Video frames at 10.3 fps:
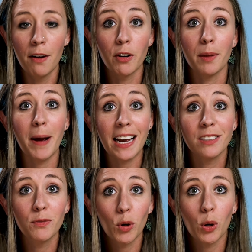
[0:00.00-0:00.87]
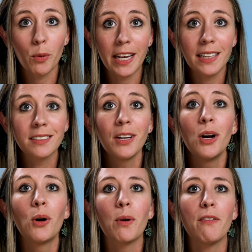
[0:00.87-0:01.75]
For the past 4 weeks,
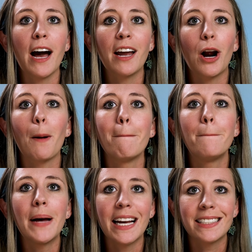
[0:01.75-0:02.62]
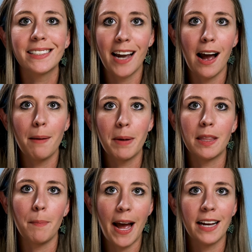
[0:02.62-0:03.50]
we've had our best time in
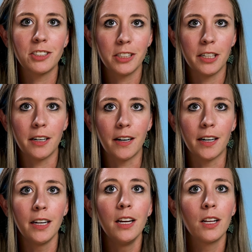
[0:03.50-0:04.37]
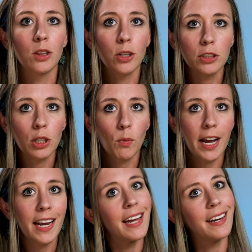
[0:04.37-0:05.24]
the past year, losing
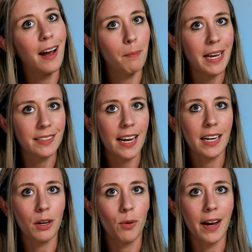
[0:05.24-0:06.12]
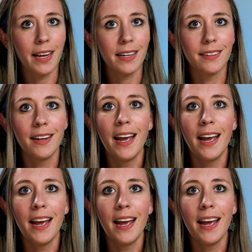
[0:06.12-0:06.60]
weight and now maintaining weight.